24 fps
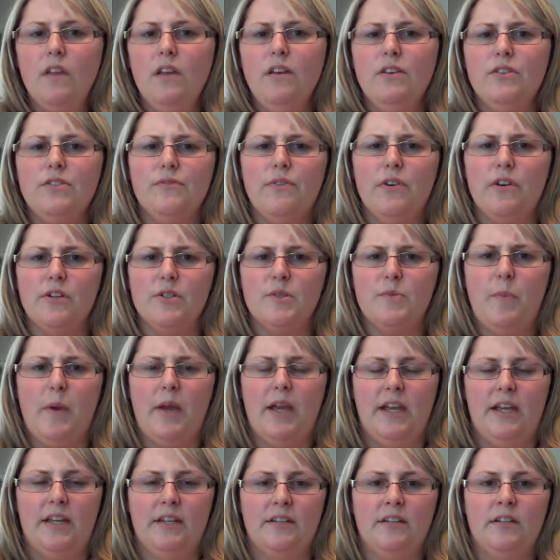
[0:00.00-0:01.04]
As far as
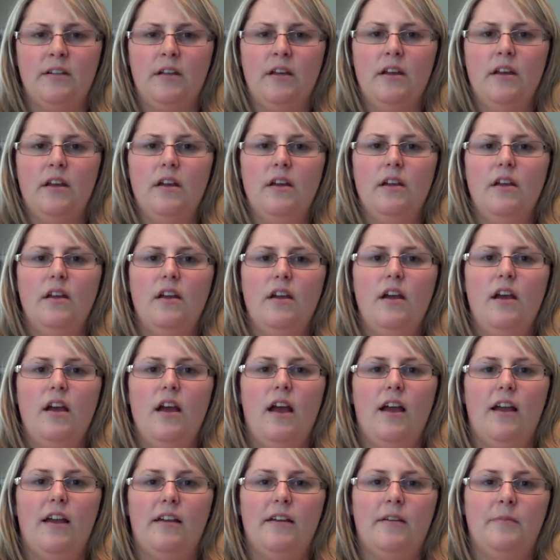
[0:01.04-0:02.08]
pain,
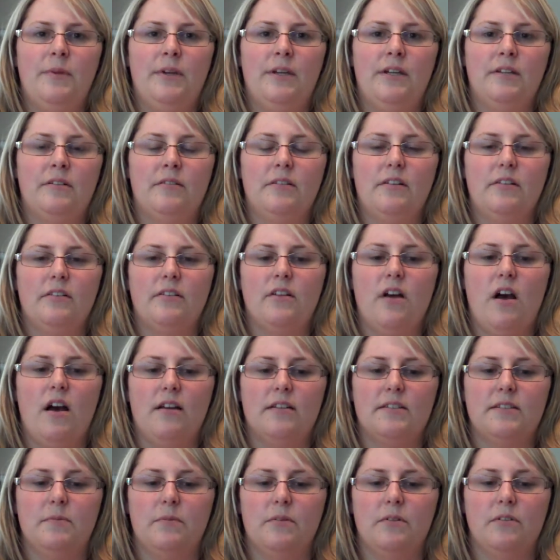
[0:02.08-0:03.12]
the
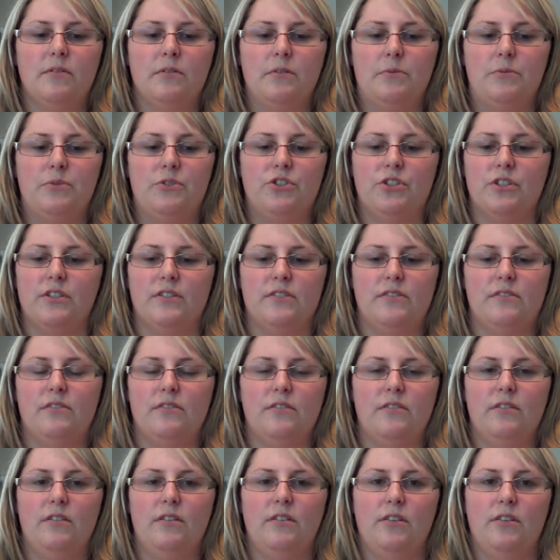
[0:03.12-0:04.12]
hospital, it was just,